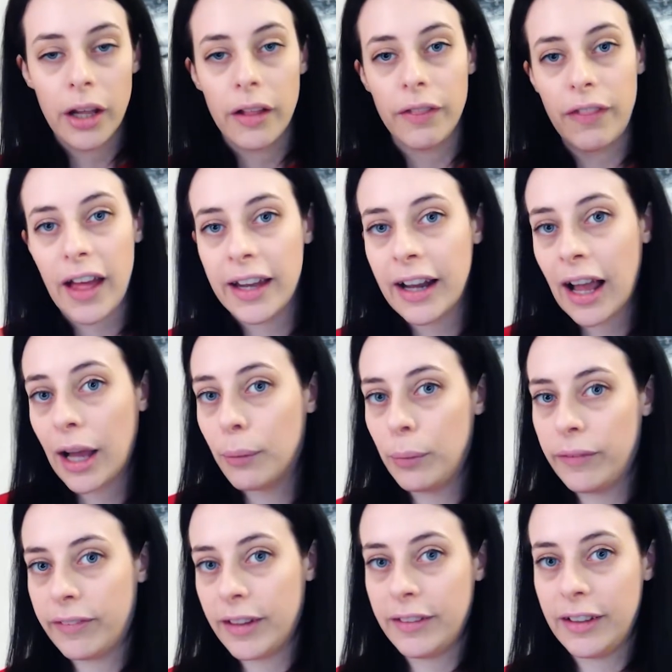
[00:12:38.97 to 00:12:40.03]
Then I
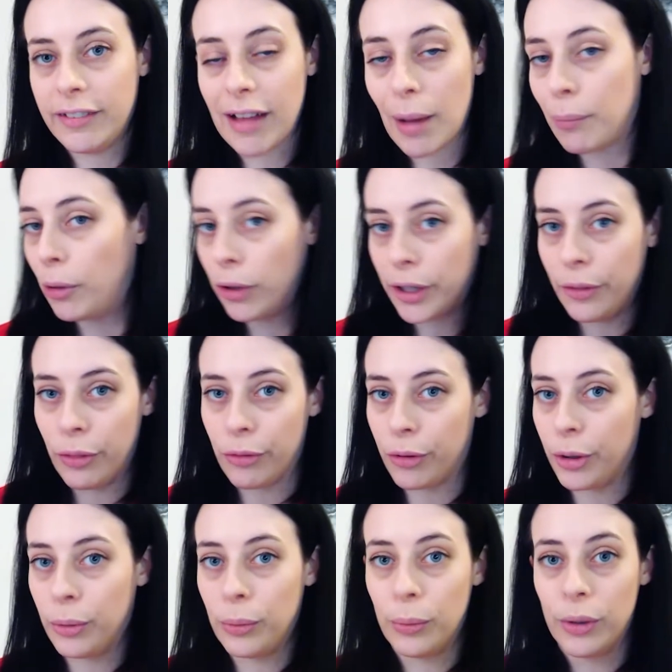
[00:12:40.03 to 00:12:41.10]
was in the exam looking
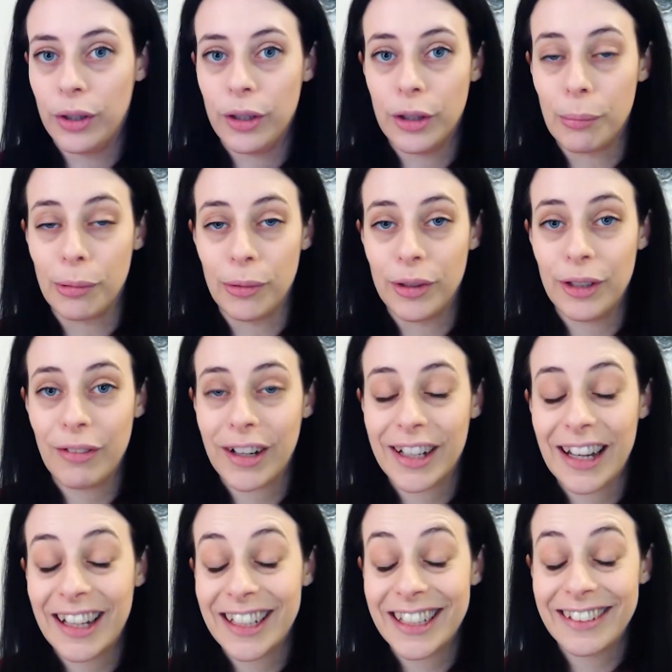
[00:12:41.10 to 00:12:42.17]
through the building
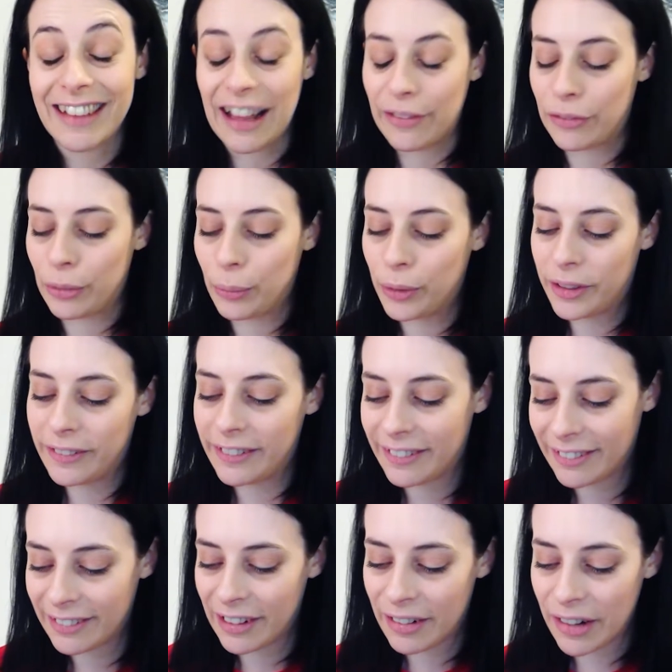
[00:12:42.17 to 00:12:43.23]
regulations, as you would in
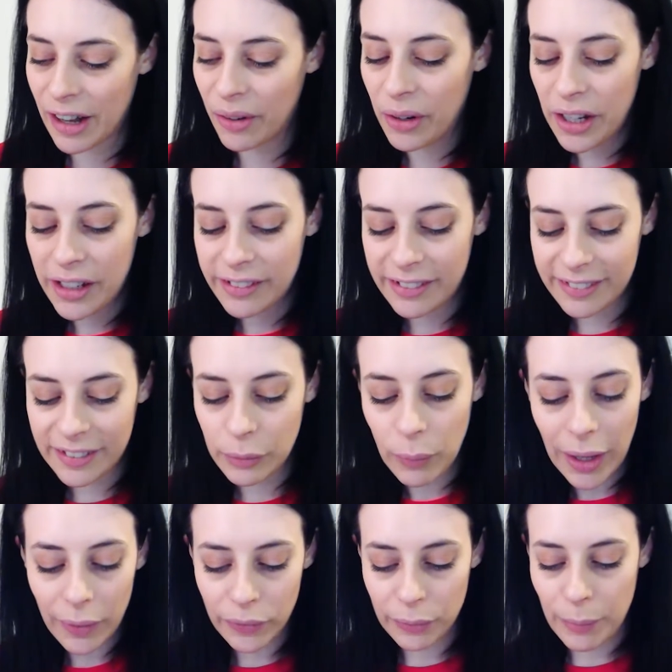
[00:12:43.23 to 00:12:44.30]
this scenario, to see what
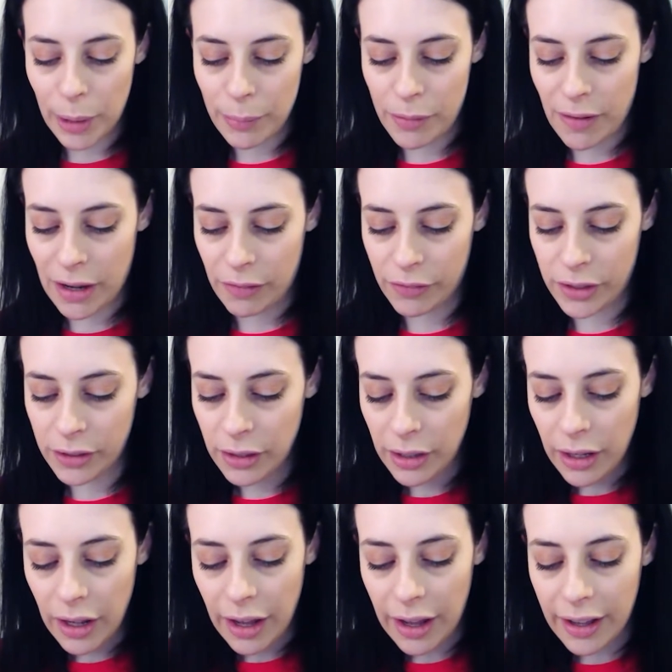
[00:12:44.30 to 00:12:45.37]
else might be relevant.
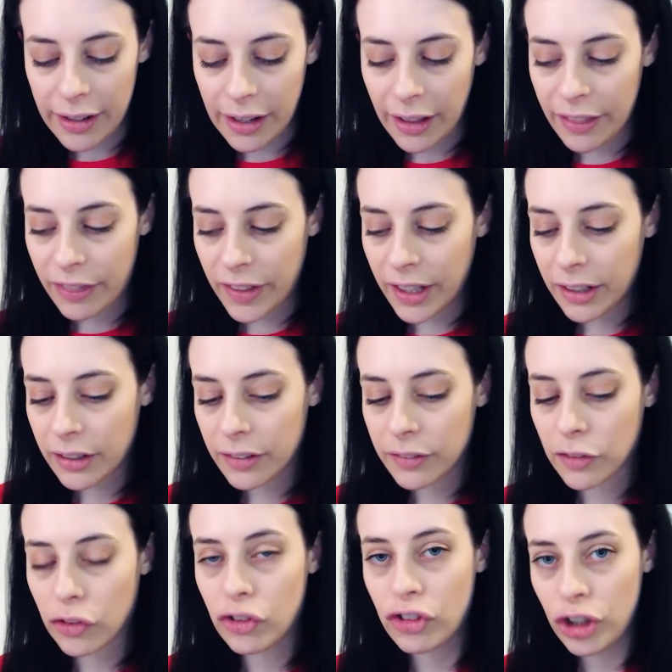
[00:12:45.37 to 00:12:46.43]
And I think
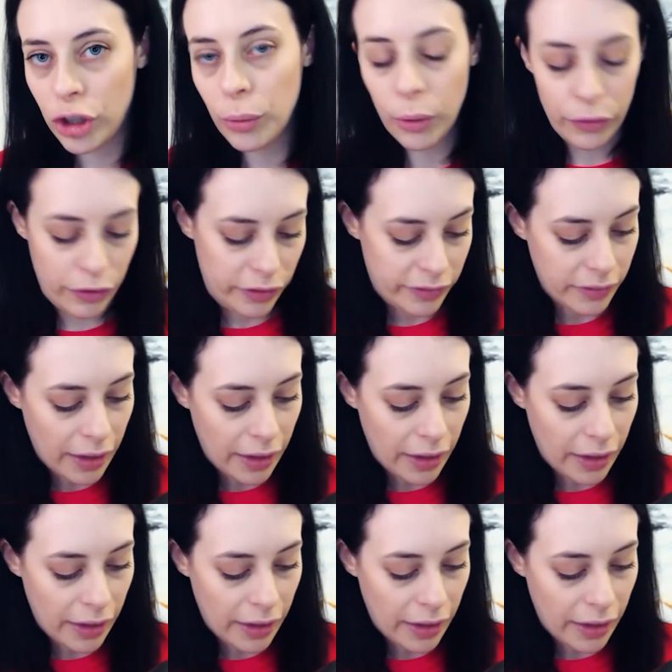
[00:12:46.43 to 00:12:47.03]
there's two others.